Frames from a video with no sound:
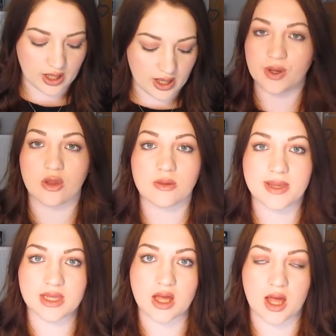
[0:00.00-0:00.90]
We got them
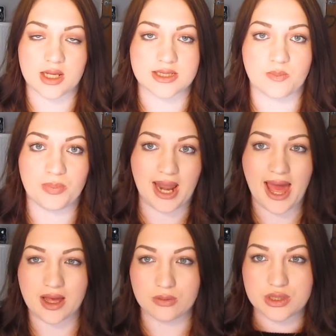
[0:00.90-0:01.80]
in the colours
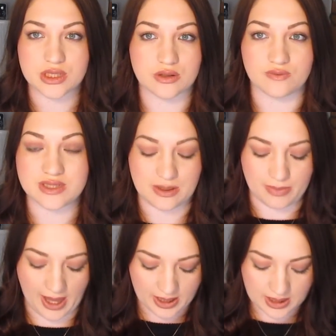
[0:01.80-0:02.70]
black, which is obviously
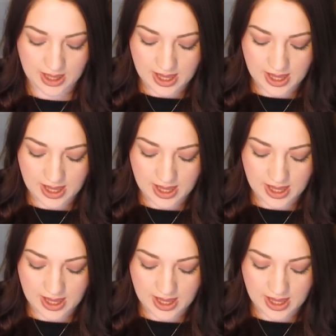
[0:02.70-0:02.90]
black,